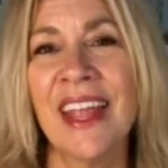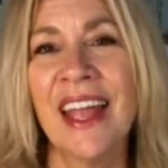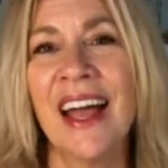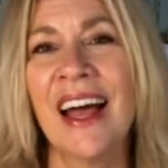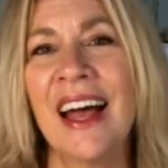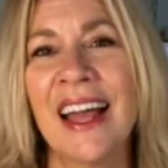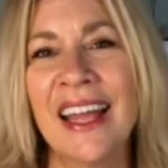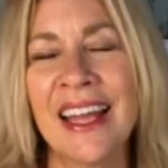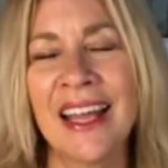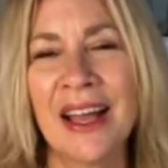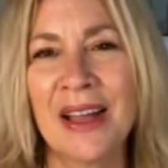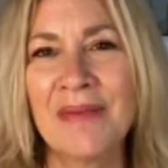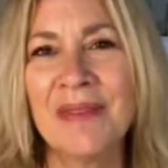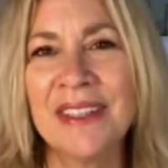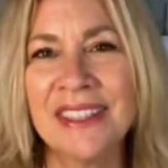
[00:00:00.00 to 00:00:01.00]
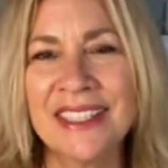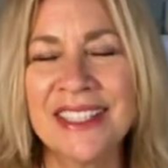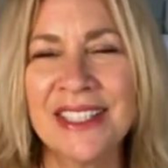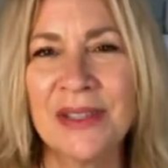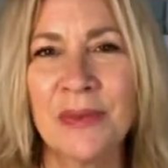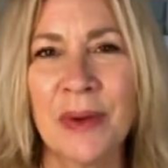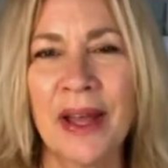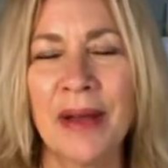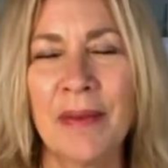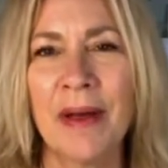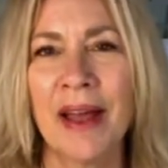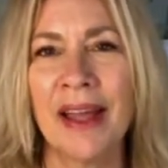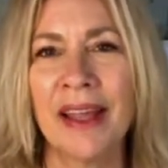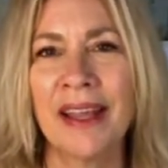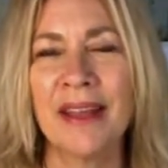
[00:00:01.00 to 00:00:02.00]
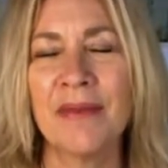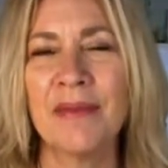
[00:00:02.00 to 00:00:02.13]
Hi, I'm Melissa Webb. I am